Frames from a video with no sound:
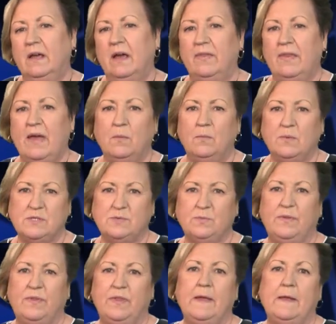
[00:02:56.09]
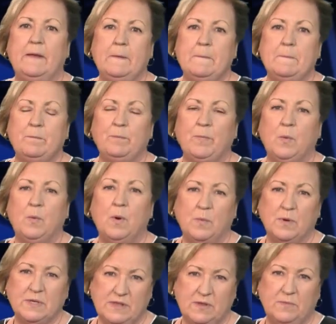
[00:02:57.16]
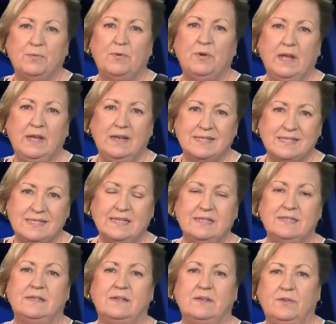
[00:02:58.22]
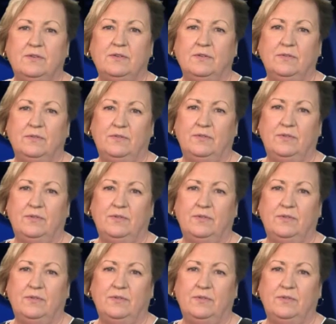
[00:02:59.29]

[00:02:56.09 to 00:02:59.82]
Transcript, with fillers: and that was within what was the predecessor to,